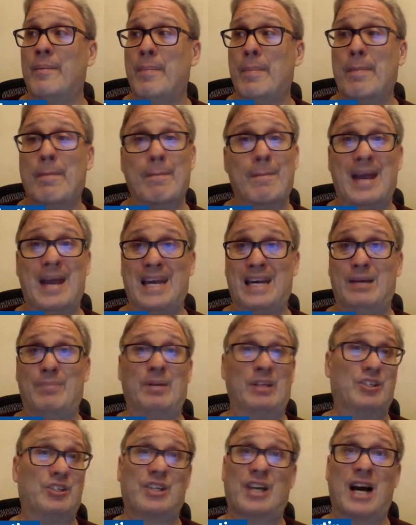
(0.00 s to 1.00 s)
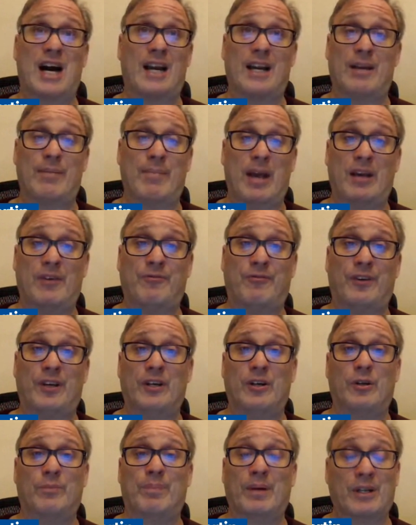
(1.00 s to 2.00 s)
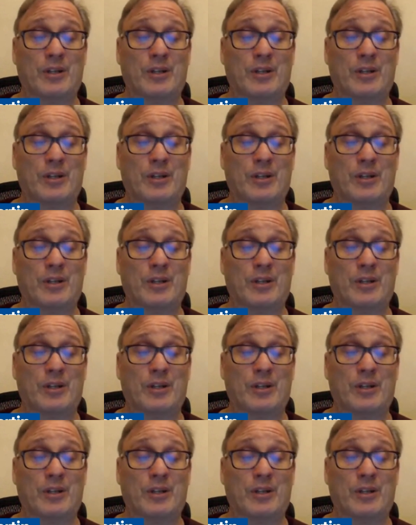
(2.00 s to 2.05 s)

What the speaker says: maybe Scotty Mayfield,